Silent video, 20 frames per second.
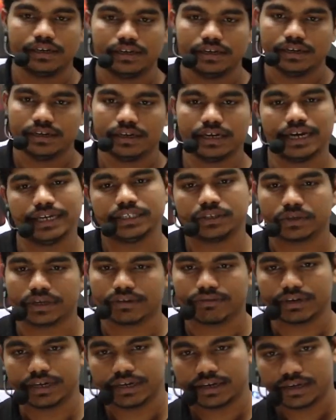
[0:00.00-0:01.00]
Yeah, it's okay,
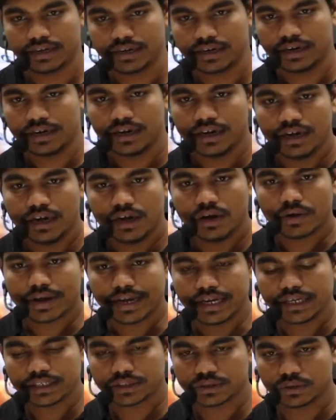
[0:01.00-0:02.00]
fine.
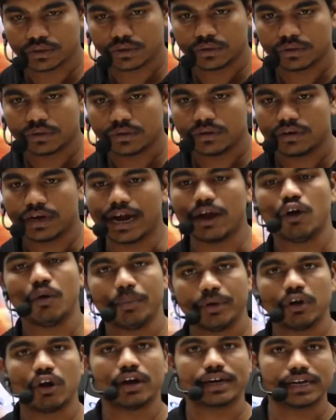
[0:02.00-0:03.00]
Okay, so I hope
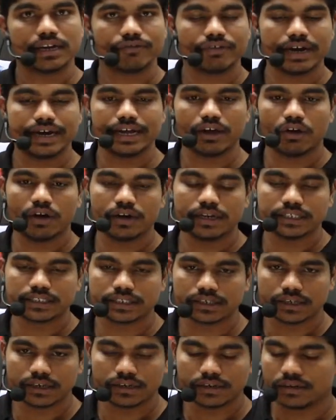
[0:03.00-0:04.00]
you got enough idea on this
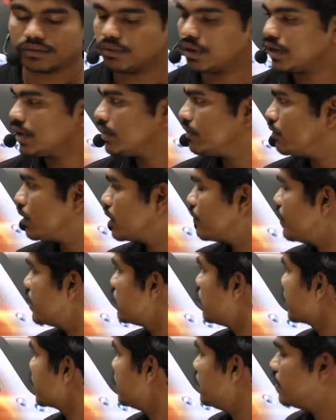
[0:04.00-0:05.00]
what we are
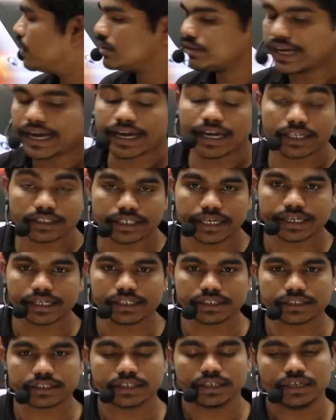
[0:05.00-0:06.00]
talking, Rankine
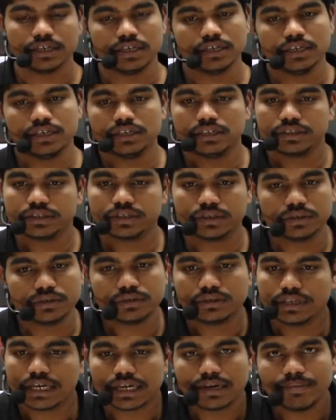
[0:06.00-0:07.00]
cycles. So
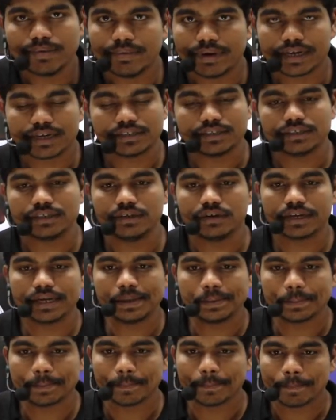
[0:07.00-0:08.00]
that will be better. Okay.
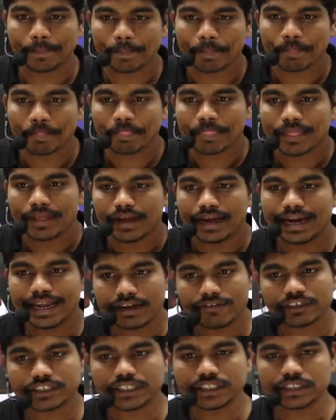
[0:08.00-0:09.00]
Any
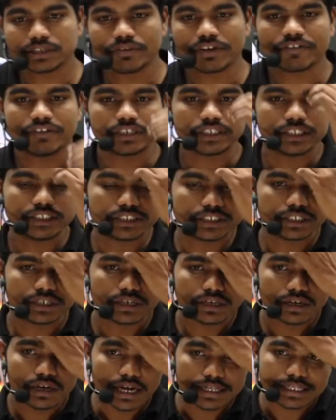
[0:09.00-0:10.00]
questions? Quick questions?
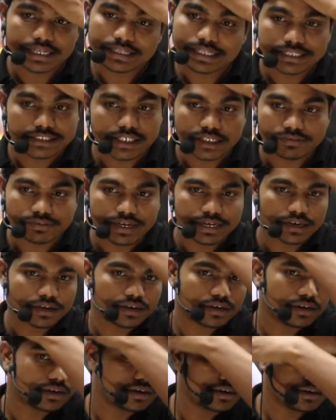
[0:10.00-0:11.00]
I think things are fine
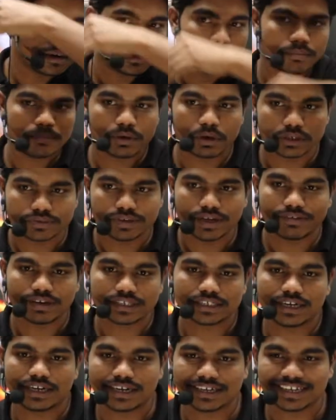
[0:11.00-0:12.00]
because we have
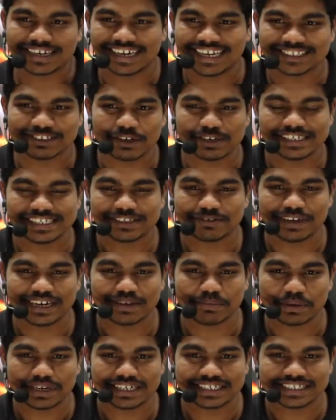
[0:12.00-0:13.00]
extended the class already 20
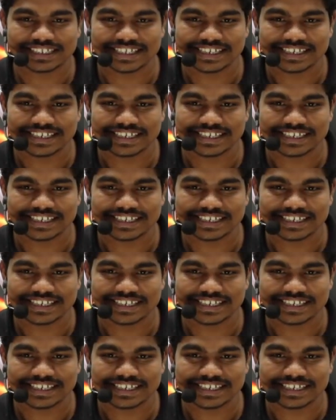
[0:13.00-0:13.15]
minutes.